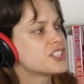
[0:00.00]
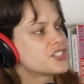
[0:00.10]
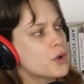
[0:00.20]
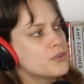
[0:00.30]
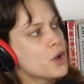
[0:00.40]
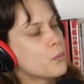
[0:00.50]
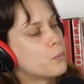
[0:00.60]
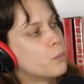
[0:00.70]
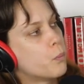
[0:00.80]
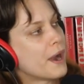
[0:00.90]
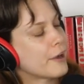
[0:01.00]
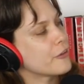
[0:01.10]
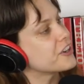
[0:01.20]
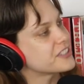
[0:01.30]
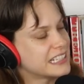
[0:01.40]
I just don't know
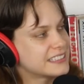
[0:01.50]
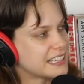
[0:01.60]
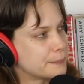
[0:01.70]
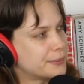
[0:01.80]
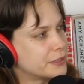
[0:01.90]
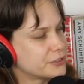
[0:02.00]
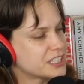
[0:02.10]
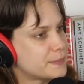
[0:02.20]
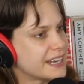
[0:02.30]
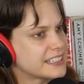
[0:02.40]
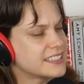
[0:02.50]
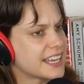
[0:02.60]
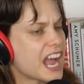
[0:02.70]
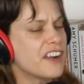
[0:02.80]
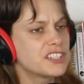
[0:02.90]
where there's an example of respect. He's
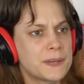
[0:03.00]
like, I